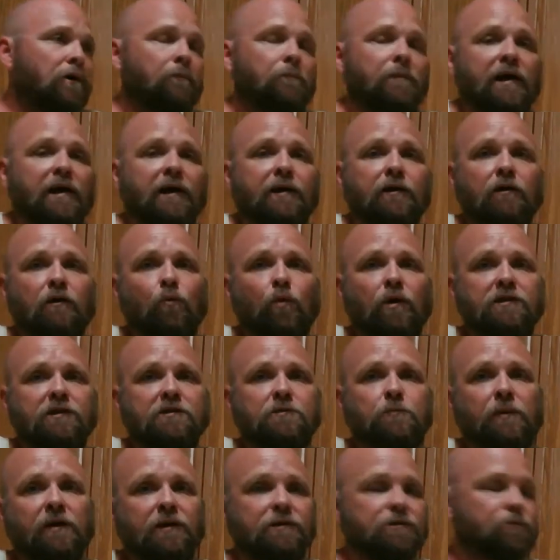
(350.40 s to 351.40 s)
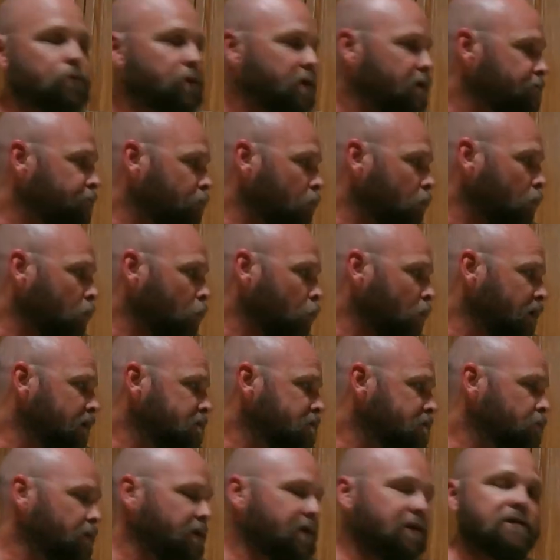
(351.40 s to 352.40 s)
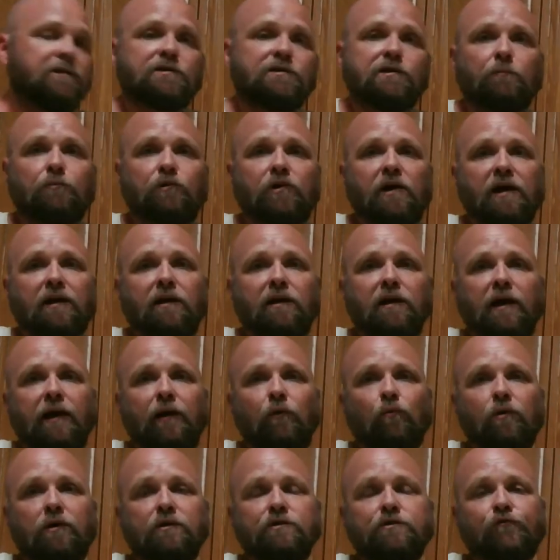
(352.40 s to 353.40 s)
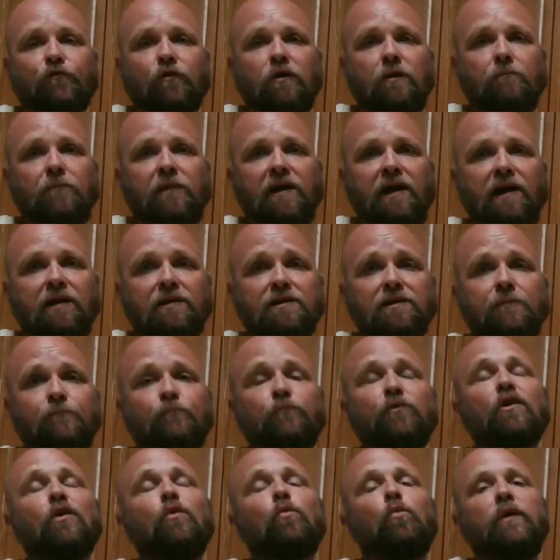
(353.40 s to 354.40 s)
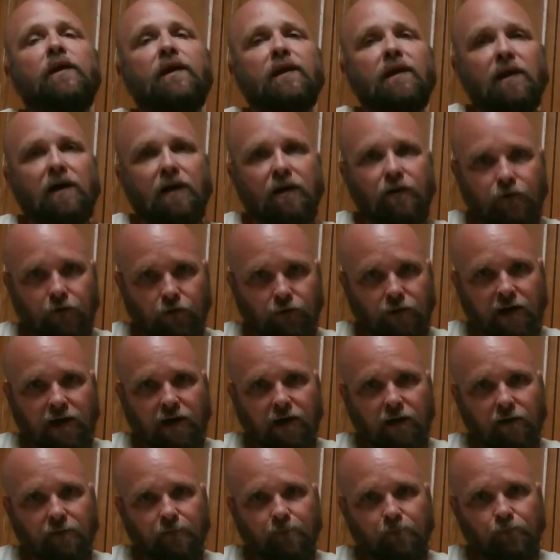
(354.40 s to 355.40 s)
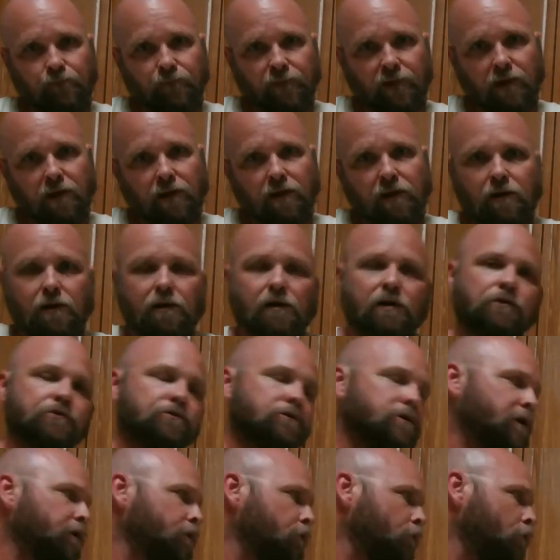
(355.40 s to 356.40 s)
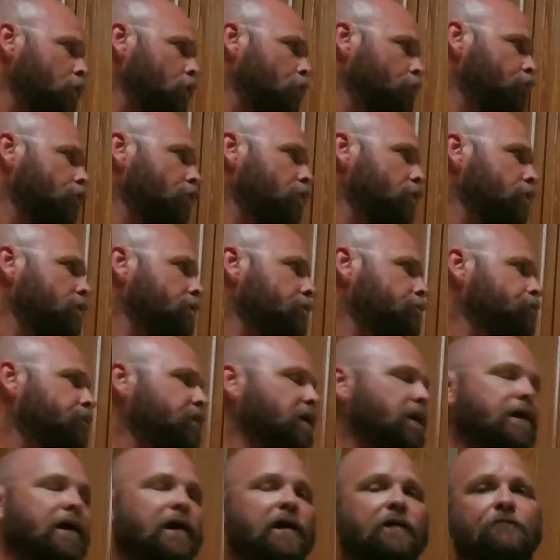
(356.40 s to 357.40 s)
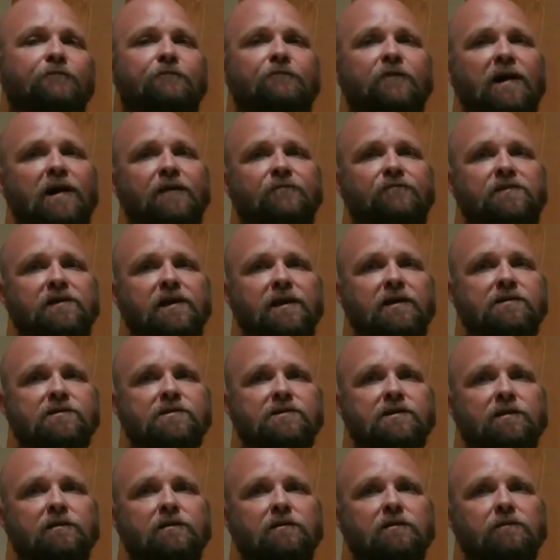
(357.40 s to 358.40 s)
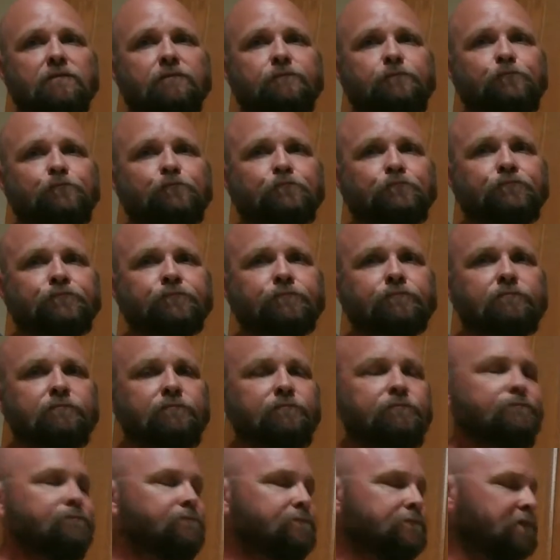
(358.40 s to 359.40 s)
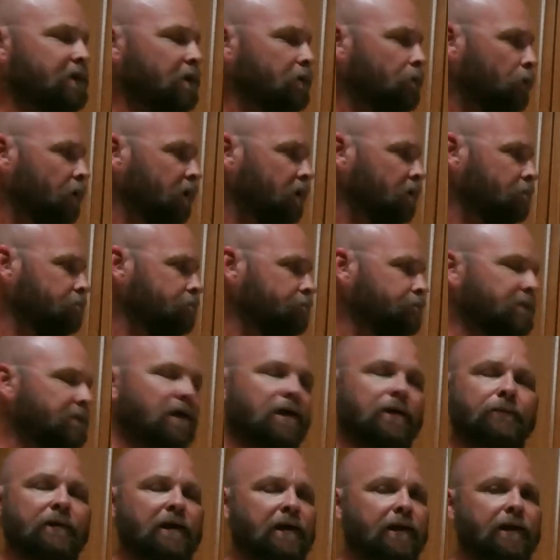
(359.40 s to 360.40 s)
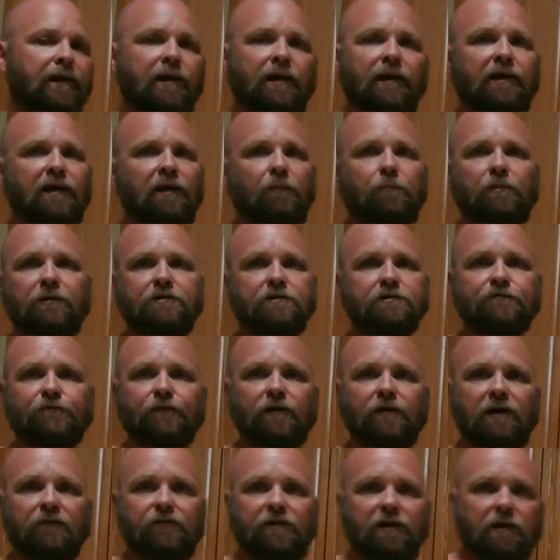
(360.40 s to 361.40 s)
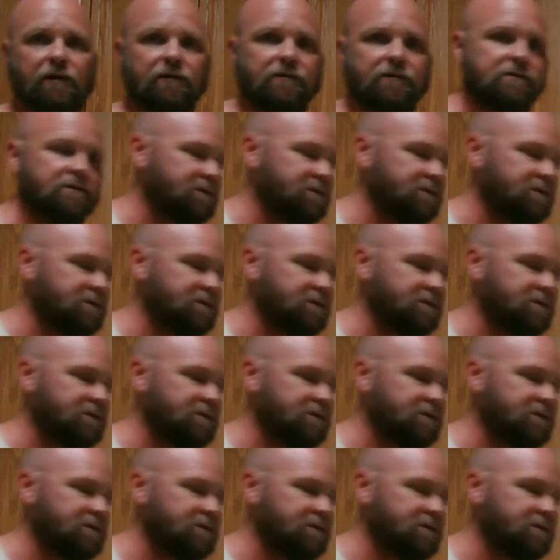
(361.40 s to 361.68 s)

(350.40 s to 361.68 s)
back in our ones place. We have 4 ones. We need to subtract 9 ones from that. We cannot do that. So I go over, and I have 5 tens here. Well, I can't keep it just 5 tens.